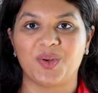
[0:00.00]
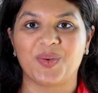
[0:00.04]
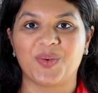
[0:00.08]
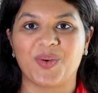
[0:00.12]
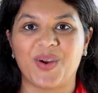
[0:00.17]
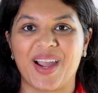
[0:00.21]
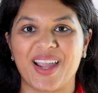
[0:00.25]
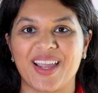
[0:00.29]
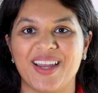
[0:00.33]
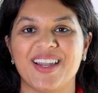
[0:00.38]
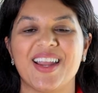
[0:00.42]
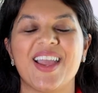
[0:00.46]

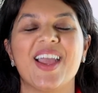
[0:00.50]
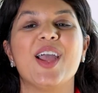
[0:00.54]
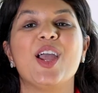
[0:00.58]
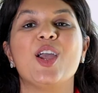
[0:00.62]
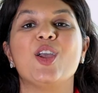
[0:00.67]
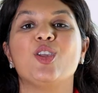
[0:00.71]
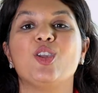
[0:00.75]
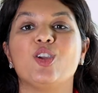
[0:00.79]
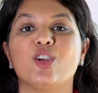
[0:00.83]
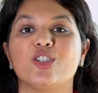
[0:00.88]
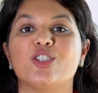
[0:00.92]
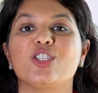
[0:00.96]
right?
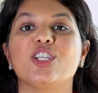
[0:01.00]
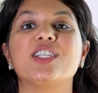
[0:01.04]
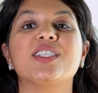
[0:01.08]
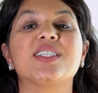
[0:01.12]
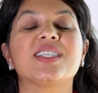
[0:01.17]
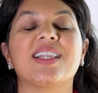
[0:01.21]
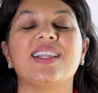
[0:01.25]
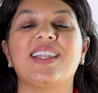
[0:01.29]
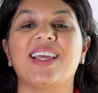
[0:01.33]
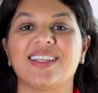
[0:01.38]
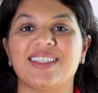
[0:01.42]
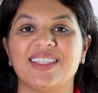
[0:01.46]
You're just
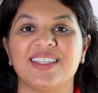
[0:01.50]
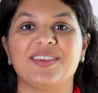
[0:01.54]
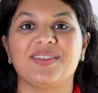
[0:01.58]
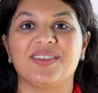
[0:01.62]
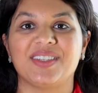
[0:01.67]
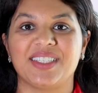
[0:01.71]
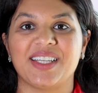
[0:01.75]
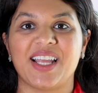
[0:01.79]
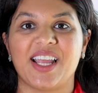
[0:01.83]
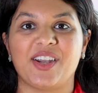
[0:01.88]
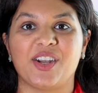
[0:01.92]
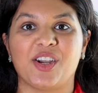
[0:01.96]
collecting a
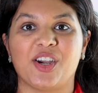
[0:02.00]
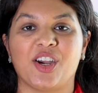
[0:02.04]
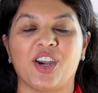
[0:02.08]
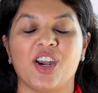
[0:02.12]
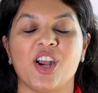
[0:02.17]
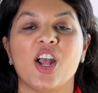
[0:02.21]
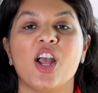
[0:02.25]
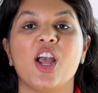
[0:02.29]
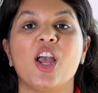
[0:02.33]
retainer.